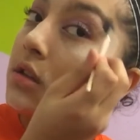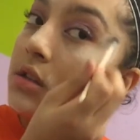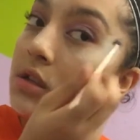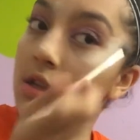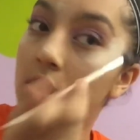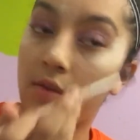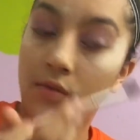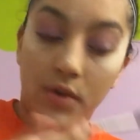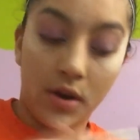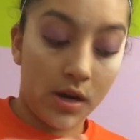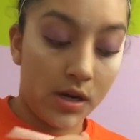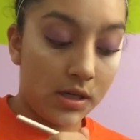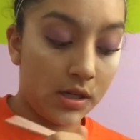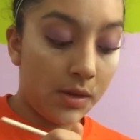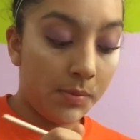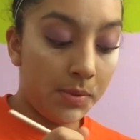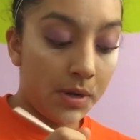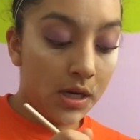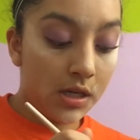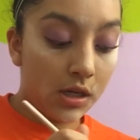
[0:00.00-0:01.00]
to the very
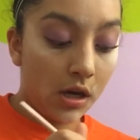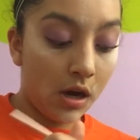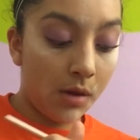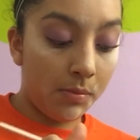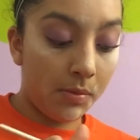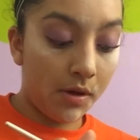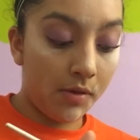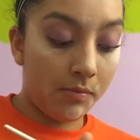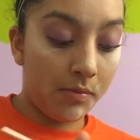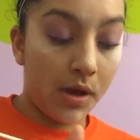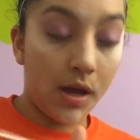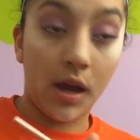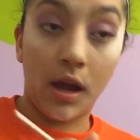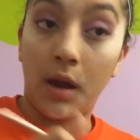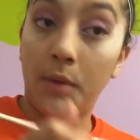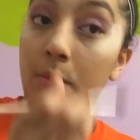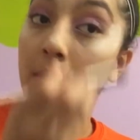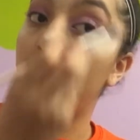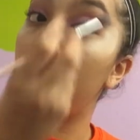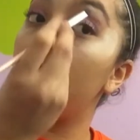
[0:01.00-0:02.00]
tippity top of my
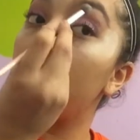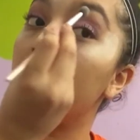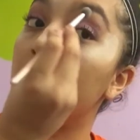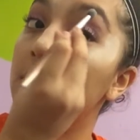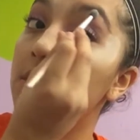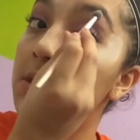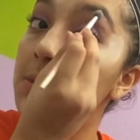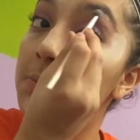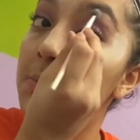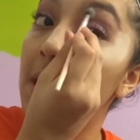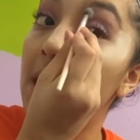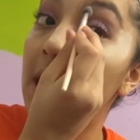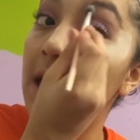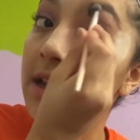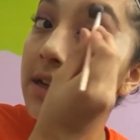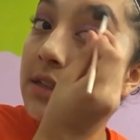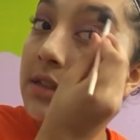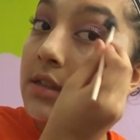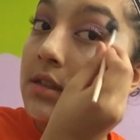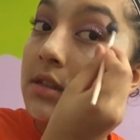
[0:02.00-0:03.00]
eyebrow. It looks
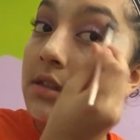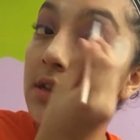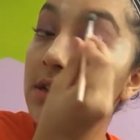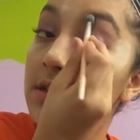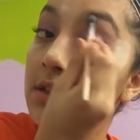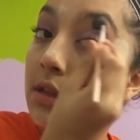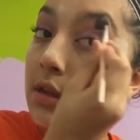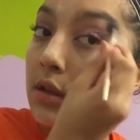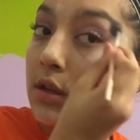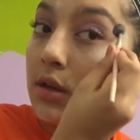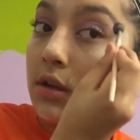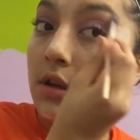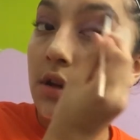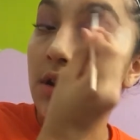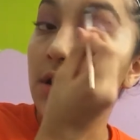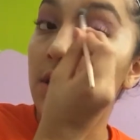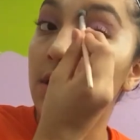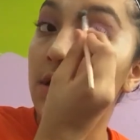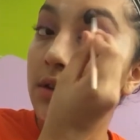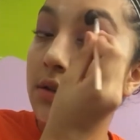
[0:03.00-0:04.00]
bad, doesn't look
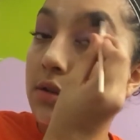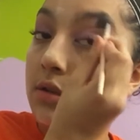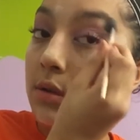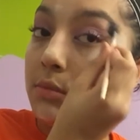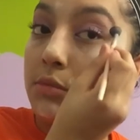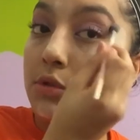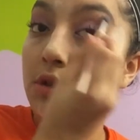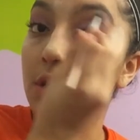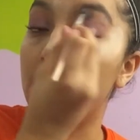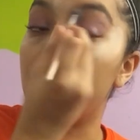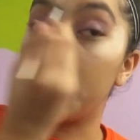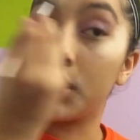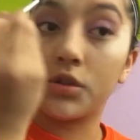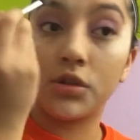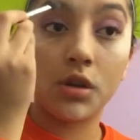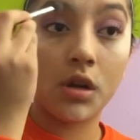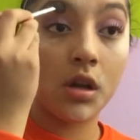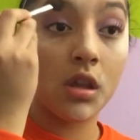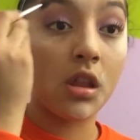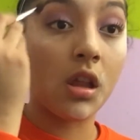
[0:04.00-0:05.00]
good, so I'm just gonna make
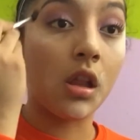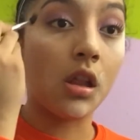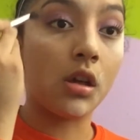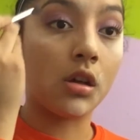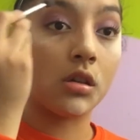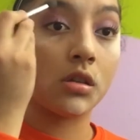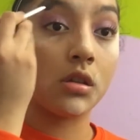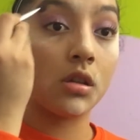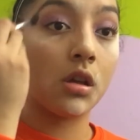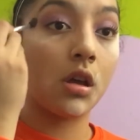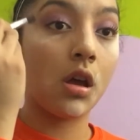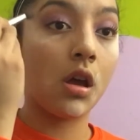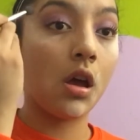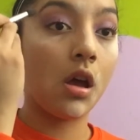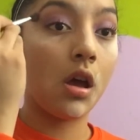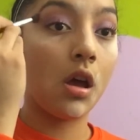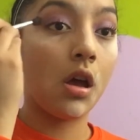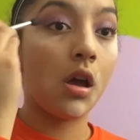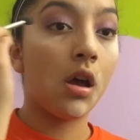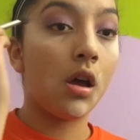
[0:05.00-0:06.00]
sure that looks
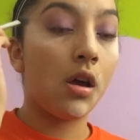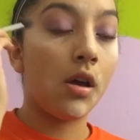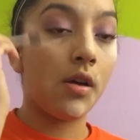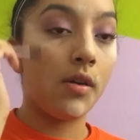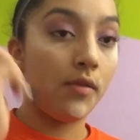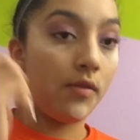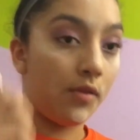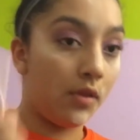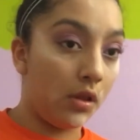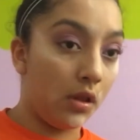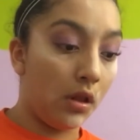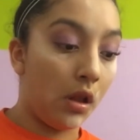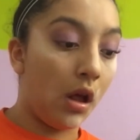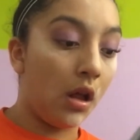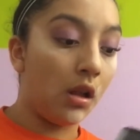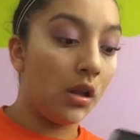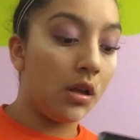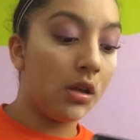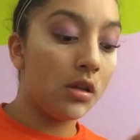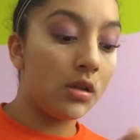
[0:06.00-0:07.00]

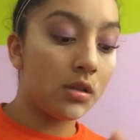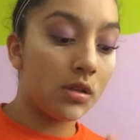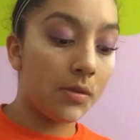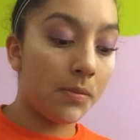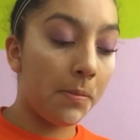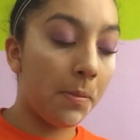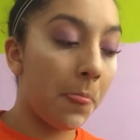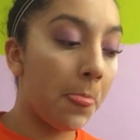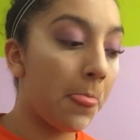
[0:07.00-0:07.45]
flawless.